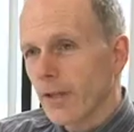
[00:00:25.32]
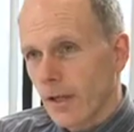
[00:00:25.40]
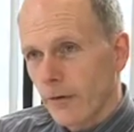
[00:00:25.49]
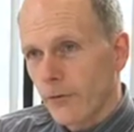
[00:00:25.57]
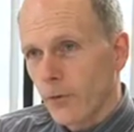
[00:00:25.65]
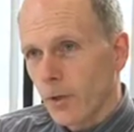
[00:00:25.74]

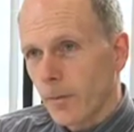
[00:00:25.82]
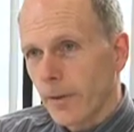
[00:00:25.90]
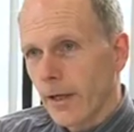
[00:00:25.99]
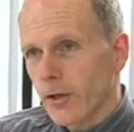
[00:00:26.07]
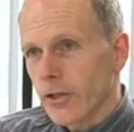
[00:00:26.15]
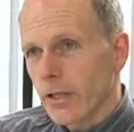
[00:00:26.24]
thinking of doing a
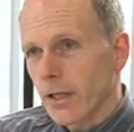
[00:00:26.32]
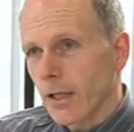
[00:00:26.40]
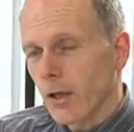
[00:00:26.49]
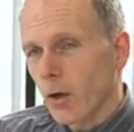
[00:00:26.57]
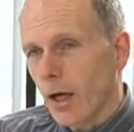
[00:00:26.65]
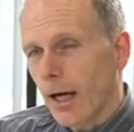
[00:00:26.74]

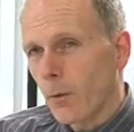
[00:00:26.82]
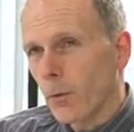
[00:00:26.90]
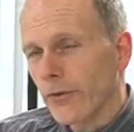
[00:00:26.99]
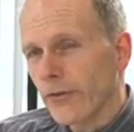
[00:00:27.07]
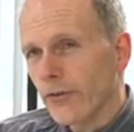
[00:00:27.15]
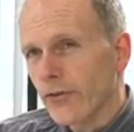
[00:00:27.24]
PhD, I
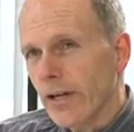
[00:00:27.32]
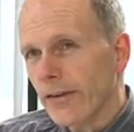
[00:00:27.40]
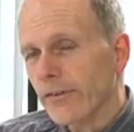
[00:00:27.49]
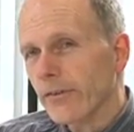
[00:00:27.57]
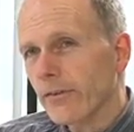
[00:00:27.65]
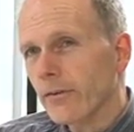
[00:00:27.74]
would
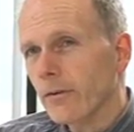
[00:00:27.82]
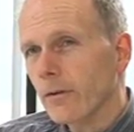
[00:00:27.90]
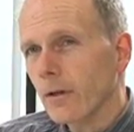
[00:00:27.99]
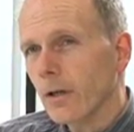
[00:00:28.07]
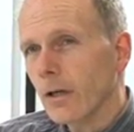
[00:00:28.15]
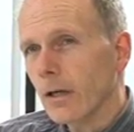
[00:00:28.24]
suggest
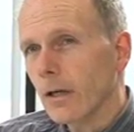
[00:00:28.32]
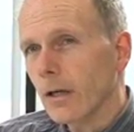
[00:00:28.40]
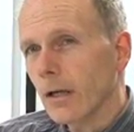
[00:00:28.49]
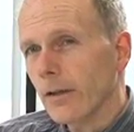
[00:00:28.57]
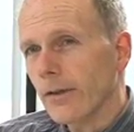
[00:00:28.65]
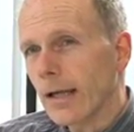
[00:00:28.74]

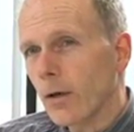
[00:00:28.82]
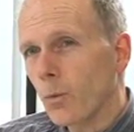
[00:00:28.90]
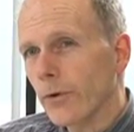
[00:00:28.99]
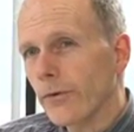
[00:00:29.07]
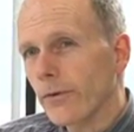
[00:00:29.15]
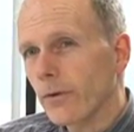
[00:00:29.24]
they
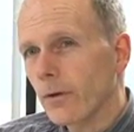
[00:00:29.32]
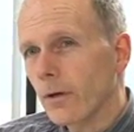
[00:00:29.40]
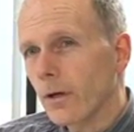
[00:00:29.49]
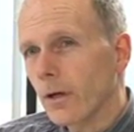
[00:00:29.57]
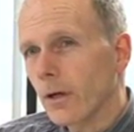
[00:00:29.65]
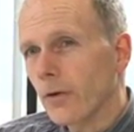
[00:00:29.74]
would
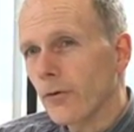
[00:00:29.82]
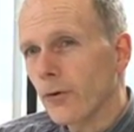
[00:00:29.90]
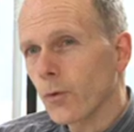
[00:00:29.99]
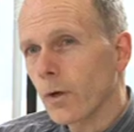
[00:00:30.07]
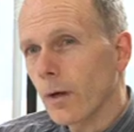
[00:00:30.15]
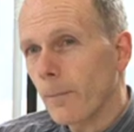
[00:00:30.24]

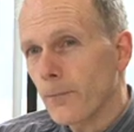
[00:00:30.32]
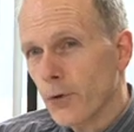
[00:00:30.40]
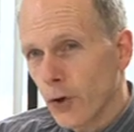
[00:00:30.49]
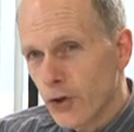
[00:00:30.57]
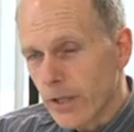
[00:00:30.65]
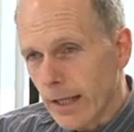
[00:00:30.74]
do a
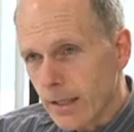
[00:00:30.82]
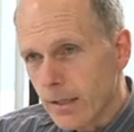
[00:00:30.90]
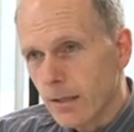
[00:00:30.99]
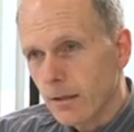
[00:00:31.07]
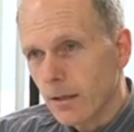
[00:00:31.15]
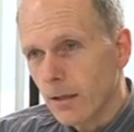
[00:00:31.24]

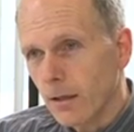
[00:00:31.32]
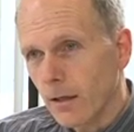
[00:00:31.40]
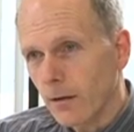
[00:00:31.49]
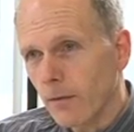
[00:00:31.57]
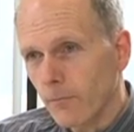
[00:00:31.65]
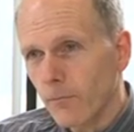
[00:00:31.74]
project.
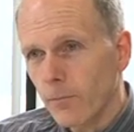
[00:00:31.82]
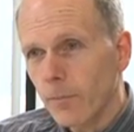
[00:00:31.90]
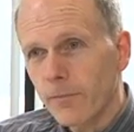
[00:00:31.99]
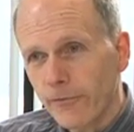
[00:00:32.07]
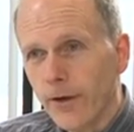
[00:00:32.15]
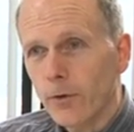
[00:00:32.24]

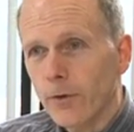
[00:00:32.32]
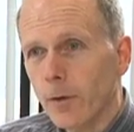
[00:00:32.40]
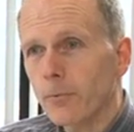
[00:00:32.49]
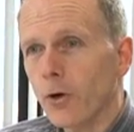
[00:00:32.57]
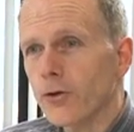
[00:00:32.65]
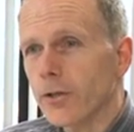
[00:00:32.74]
The final year
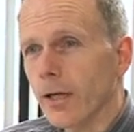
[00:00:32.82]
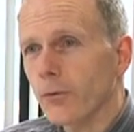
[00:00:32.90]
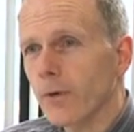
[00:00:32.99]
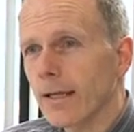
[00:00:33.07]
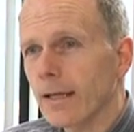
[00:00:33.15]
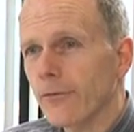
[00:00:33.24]
project
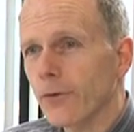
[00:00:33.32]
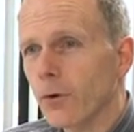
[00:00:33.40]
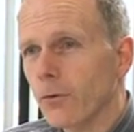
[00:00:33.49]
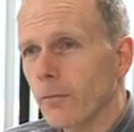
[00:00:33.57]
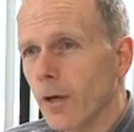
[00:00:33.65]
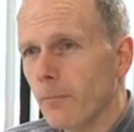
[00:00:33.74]
really gives
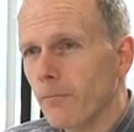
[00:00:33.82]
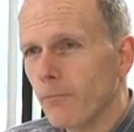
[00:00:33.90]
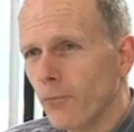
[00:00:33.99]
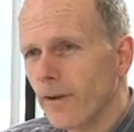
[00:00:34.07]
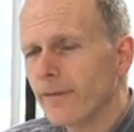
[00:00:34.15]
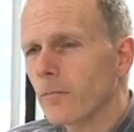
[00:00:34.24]
you a
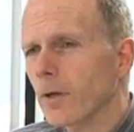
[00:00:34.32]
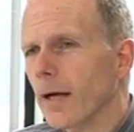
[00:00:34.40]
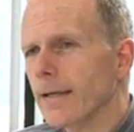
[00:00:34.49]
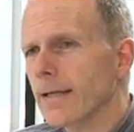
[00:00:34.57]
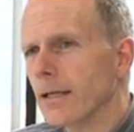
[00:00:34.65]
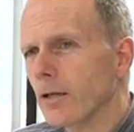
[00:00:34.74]
reasonable
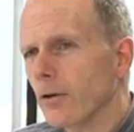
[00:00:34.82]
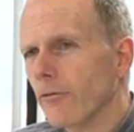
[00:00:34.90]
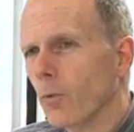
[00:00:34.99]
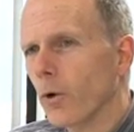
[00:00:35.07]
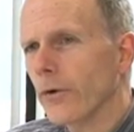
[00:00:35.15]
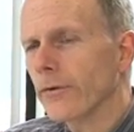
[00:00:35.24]
idea
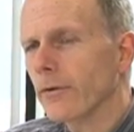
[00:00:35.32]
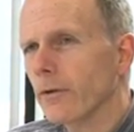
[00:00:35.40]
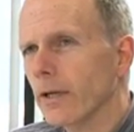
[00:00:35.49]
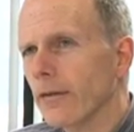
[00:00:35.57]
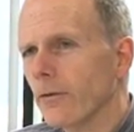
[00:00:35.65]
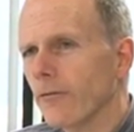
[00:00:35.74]
of what
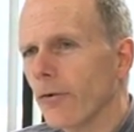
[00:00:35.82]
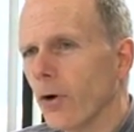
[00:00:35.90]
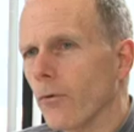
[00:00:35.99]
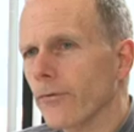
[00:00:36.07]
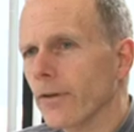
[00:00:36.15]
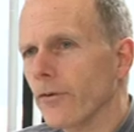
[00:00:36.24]
is
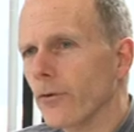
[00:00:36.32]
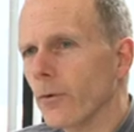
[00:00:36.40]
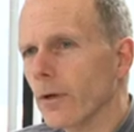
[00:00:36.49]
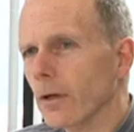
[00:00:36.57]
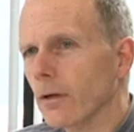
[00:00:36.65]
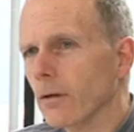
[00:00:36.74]
involved in
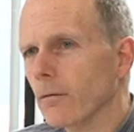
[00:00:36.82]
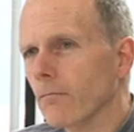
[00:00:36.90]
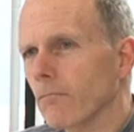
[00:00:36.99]
doing